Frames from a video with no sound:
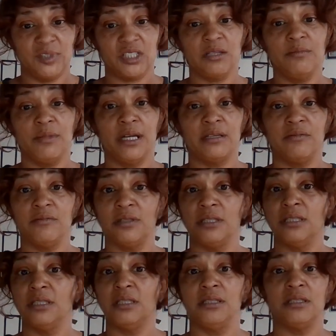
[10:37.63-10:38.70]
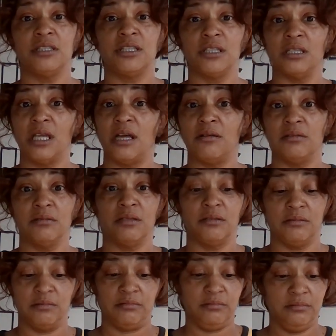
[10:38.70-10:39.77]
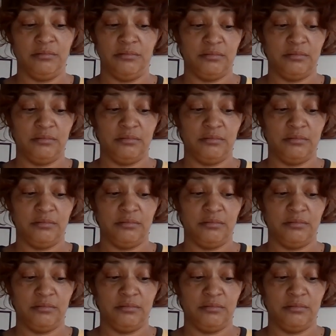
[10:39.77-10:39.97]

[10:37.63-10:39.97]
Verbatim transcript: Somebody really need to chill out, yo.